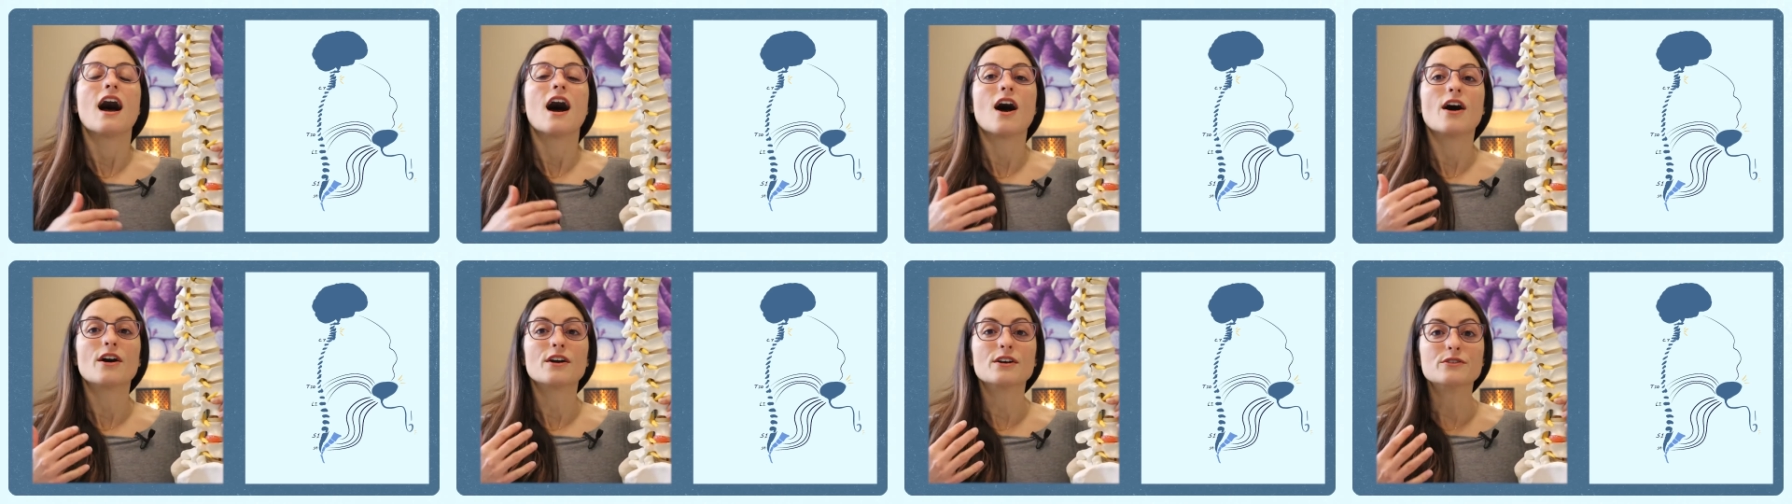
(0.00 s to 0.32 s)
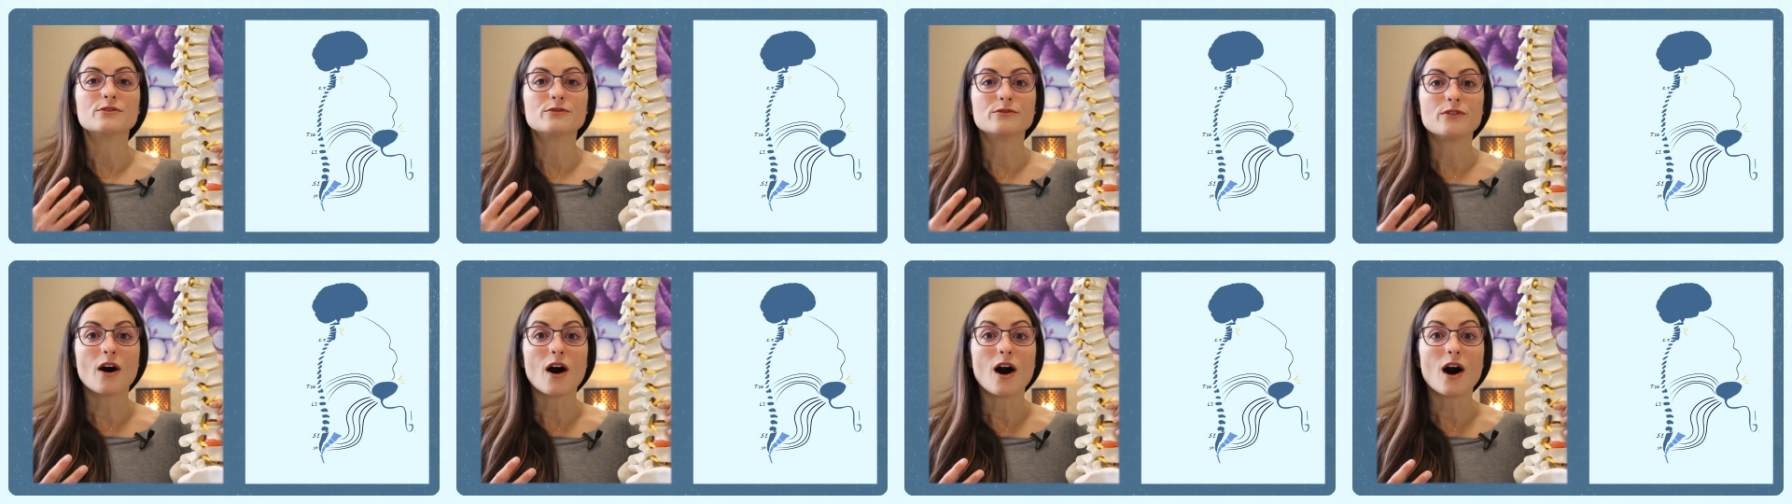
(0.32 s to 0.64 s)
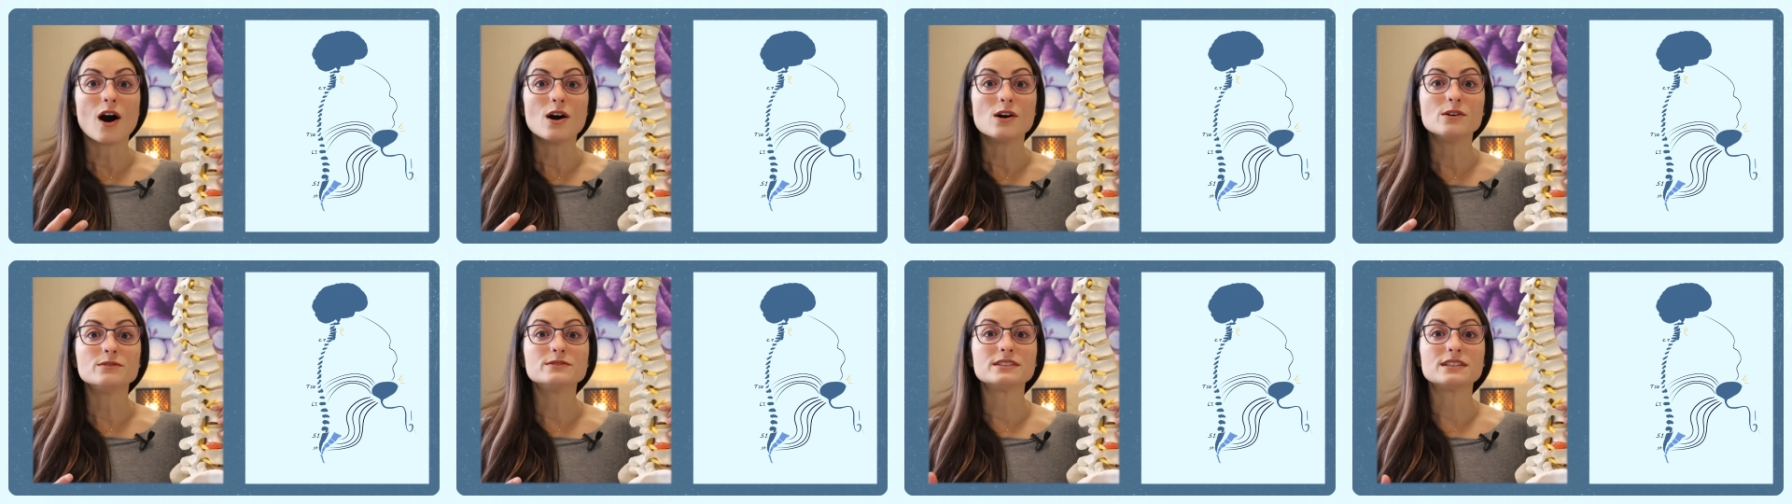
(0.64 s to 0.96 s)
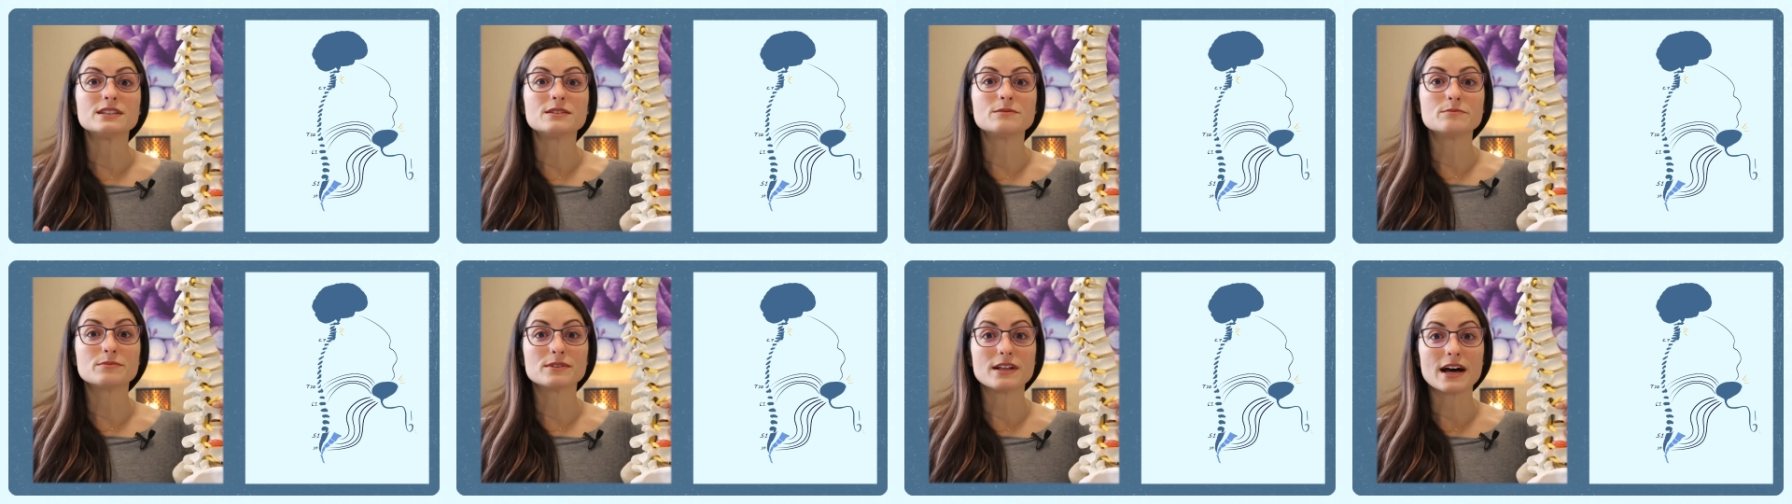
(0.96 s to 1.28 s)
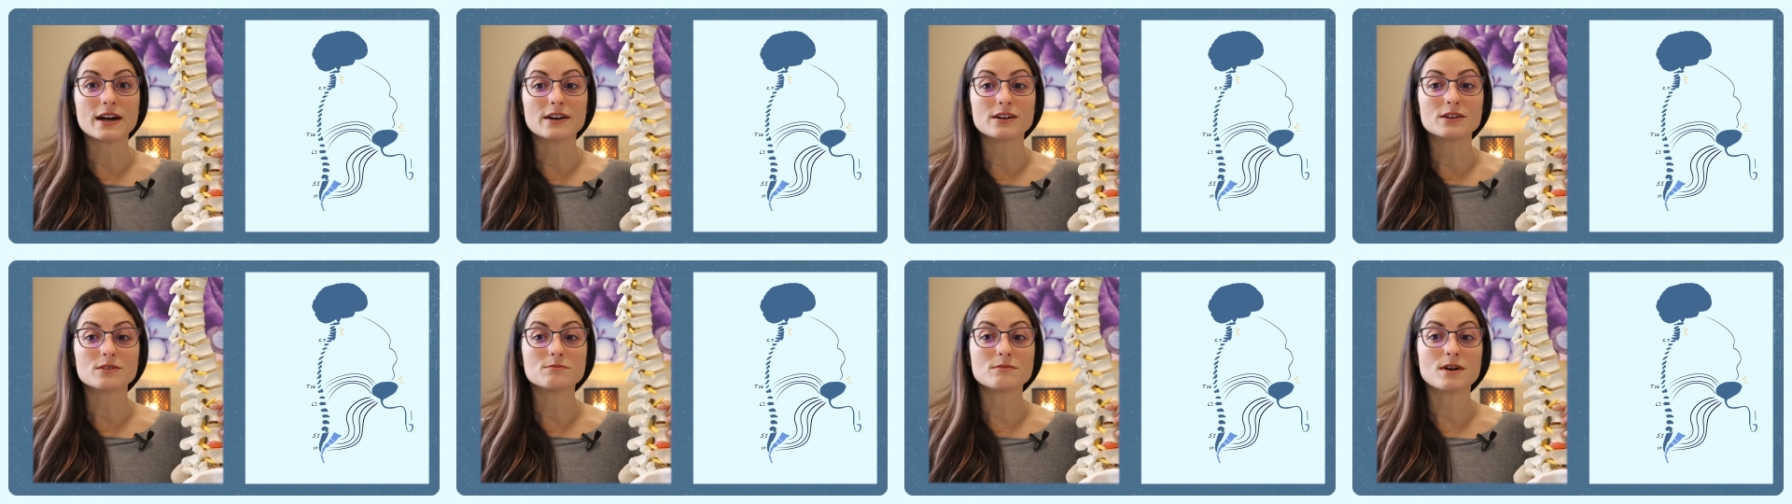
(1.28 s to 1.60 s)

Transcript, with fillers: are involved in bladder